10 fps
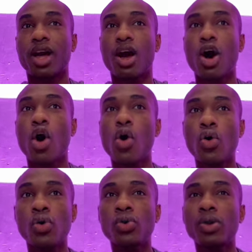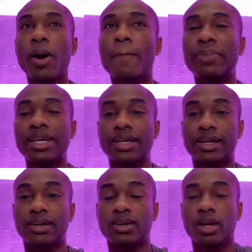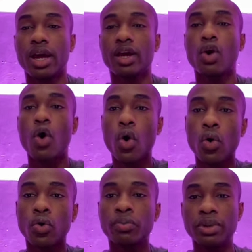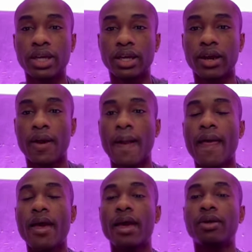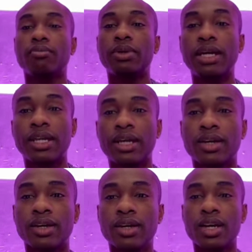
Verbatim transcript: whole being, a whole being Meaning,